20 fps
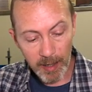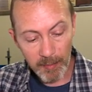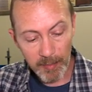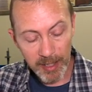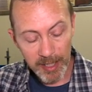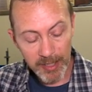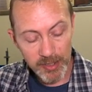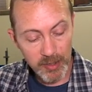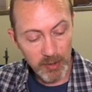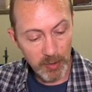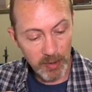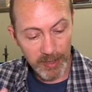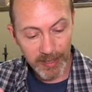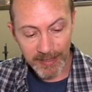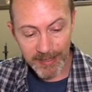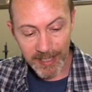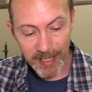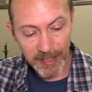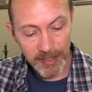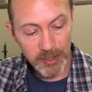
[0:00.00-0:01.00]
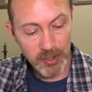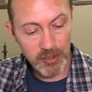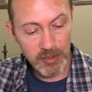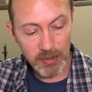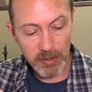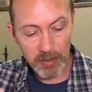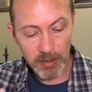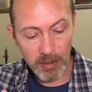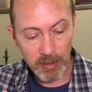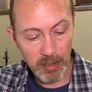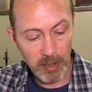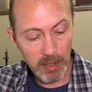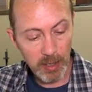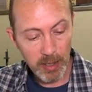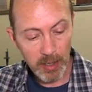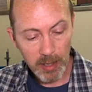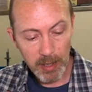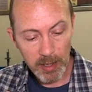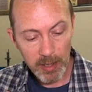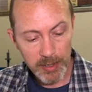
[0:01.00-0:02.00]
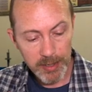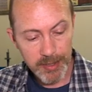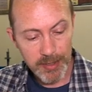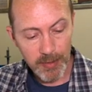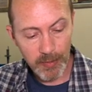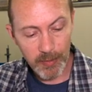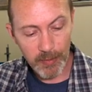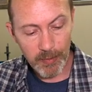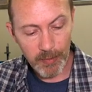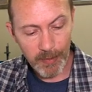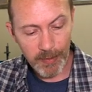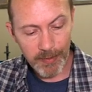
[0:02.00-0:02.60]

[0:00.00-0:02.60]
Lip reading: It's already textured, so